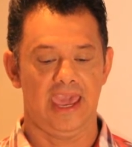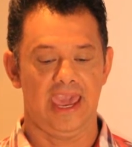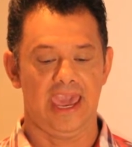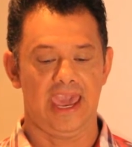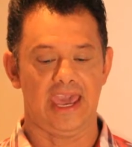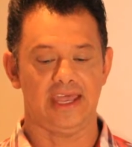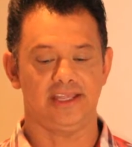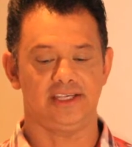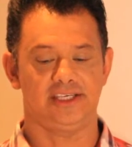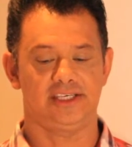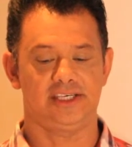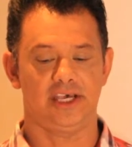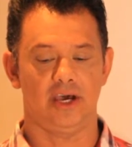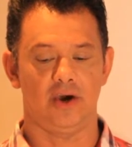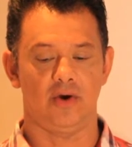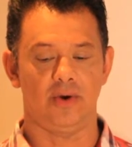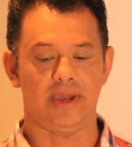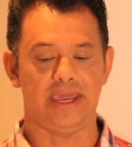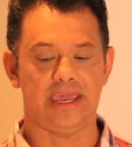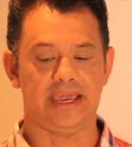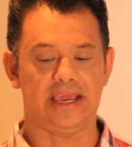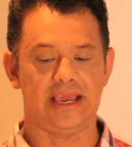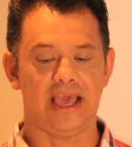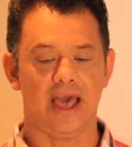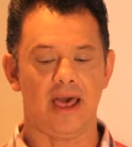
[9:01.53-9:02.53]
And so
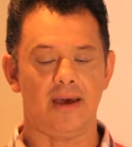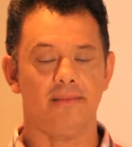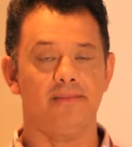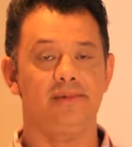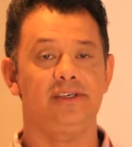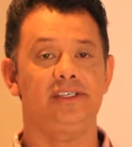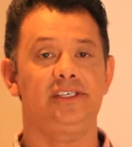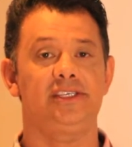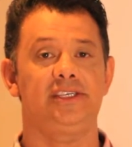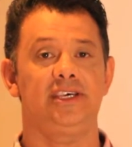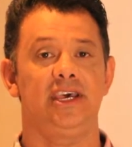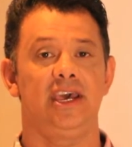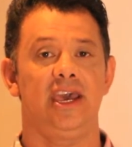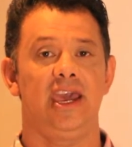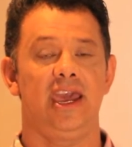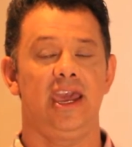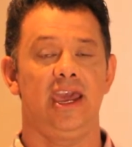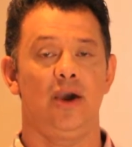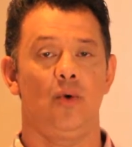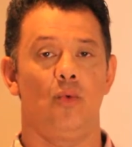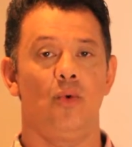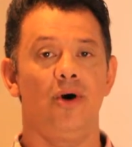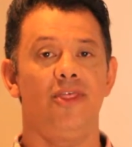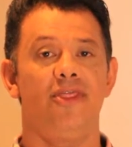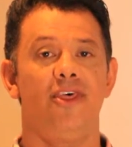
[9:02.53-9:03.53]
he comes
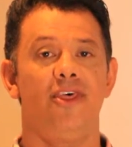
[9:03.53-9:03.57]
with